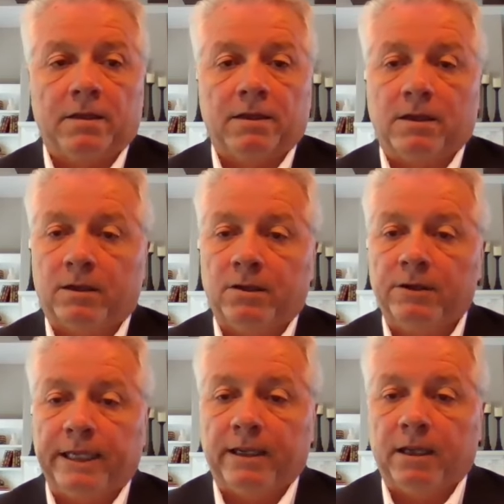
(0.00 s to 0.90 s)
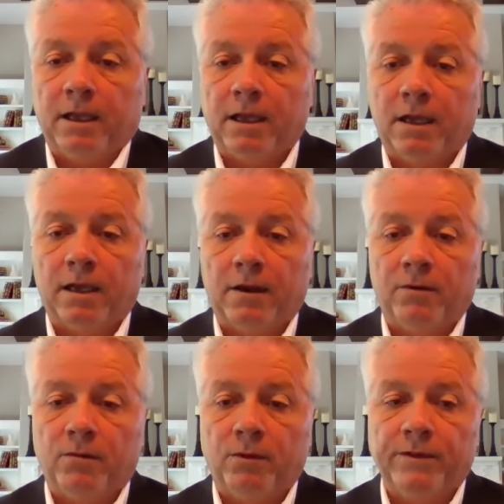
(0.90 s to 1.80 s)
Concluding,
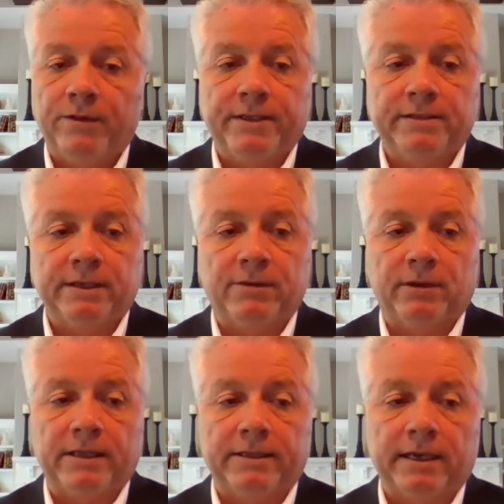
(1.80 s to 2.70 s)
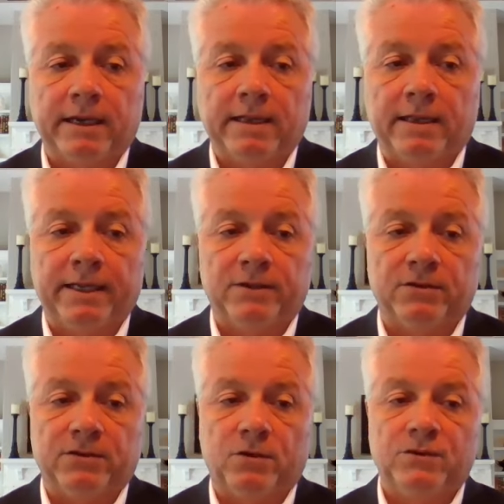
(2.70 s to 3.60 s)
one of the things I would like to highlight,
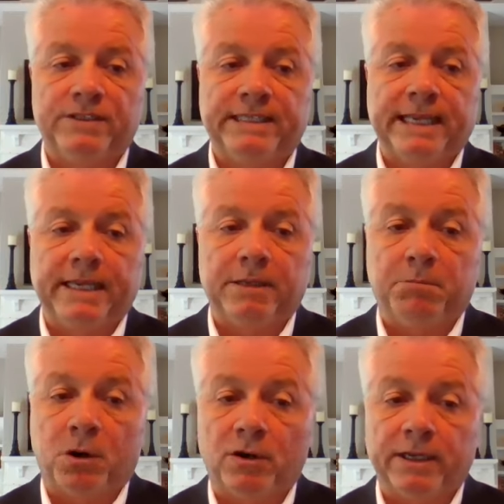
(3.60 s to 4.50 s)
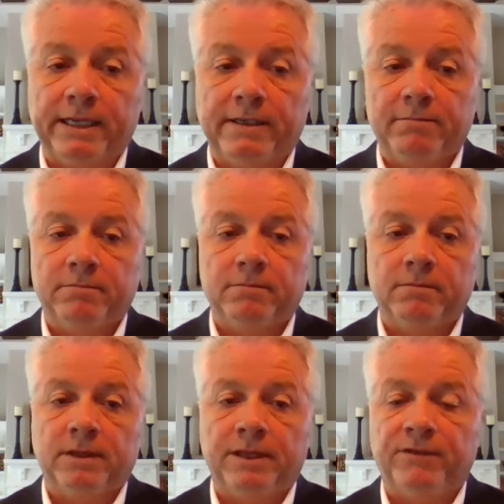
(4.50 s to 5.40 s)
there's an old saying in marketing:
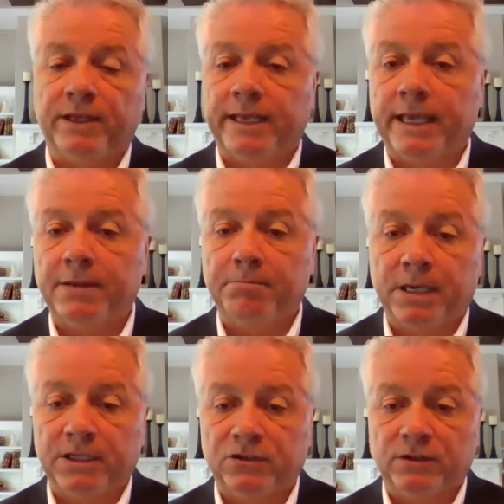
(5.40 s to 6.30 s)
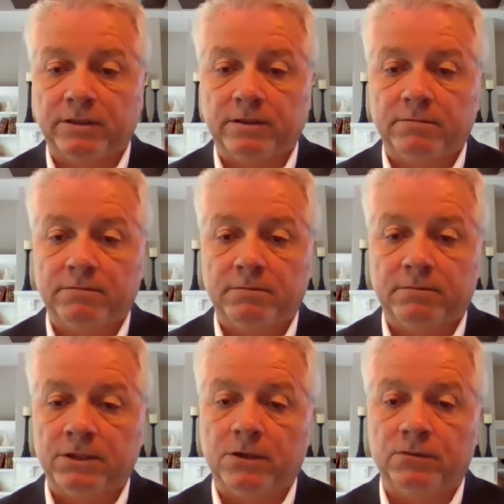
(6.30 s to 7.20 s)
if you can't measure it,
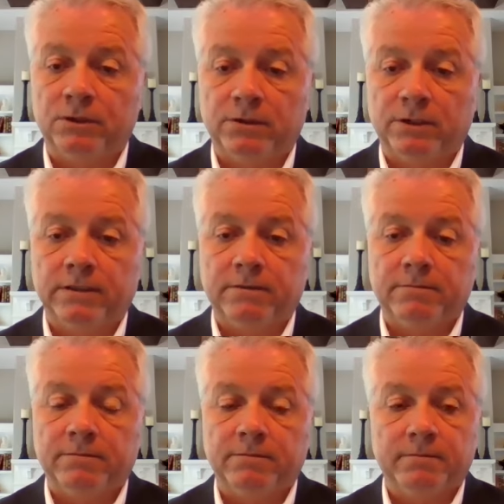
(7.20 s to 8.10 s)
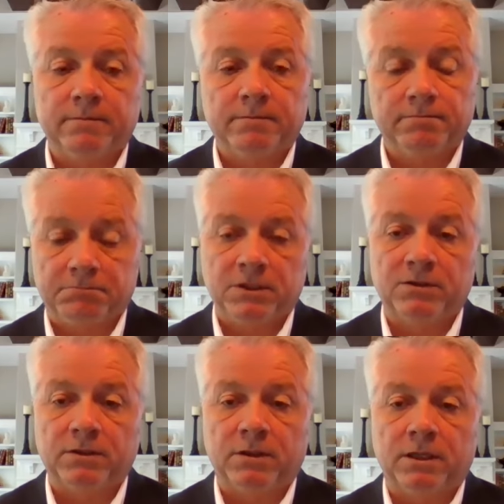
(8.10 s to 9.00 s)
don't do it.
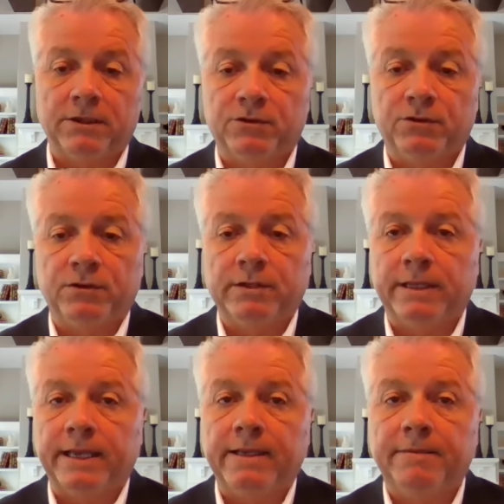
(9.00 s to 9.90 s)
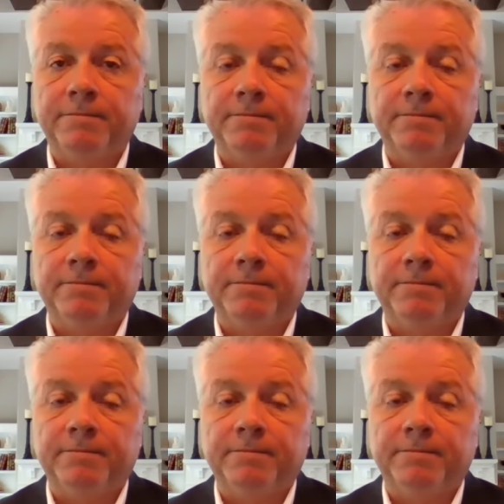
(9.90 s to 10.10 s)
There's a lot of truth to that.